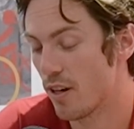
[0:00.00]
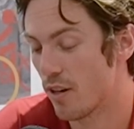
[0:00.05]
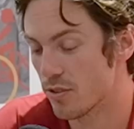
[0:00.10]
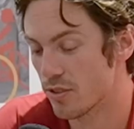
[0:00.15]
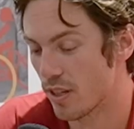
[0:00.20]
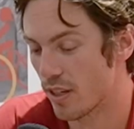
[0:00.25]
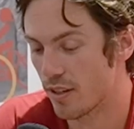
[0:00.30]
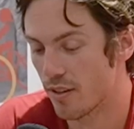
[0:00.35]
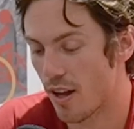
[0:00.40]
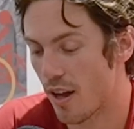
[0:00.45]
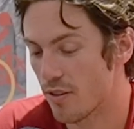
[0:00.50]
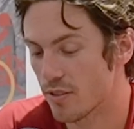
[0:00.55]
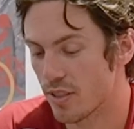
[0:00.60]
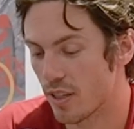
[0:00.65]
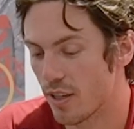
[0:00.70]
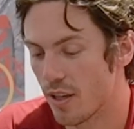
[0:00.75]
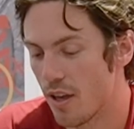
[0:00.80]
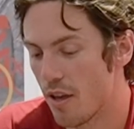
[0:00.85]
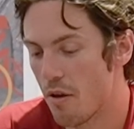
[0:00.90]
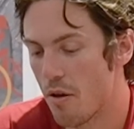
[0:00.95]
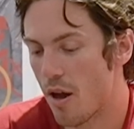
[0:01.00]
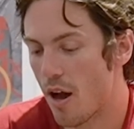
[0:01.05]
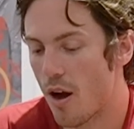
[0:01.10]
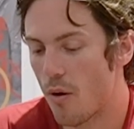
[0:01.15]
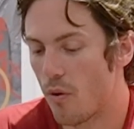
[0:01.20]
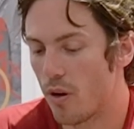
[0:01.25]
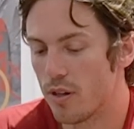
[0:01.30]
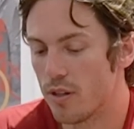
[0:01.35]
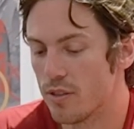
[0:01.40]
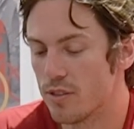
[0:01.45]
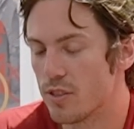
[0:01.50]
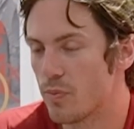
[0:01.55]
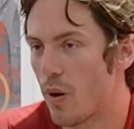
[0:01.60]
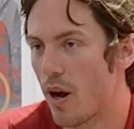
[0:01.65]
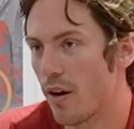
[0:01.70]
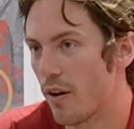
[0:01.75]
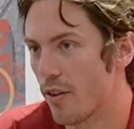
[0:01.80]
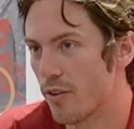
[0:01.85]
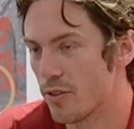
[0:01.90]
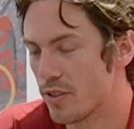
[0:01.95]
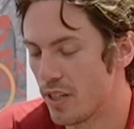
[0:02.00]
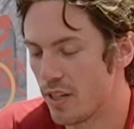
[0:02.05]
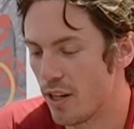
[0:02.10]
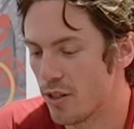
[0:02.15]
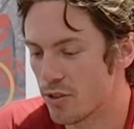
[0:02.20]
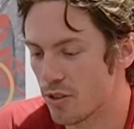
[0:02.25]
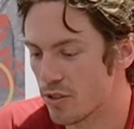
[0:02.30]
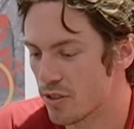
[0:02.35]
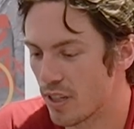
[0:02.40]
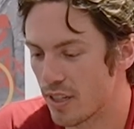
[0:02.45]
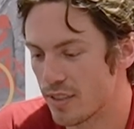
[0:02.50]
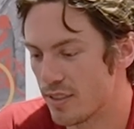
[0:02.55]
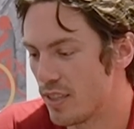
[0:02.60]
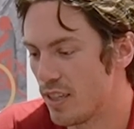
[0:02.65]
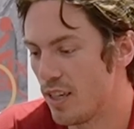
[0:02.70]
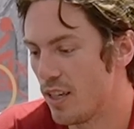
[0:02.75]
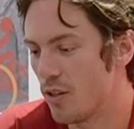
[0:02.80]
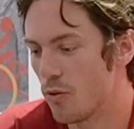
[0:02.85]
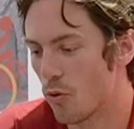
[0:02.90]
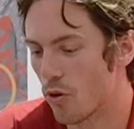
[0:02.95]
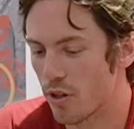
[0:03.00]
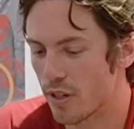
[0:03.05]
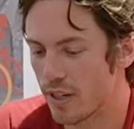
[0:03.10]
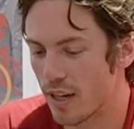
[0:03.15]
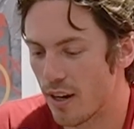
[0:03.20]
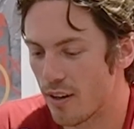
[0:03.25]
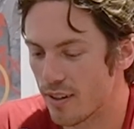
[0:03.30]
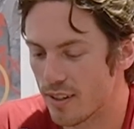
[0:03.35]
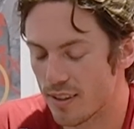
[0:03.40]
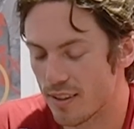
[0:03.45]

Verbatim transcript: I was like, I was like, I wanted to inspire other teenagers, like teen workout.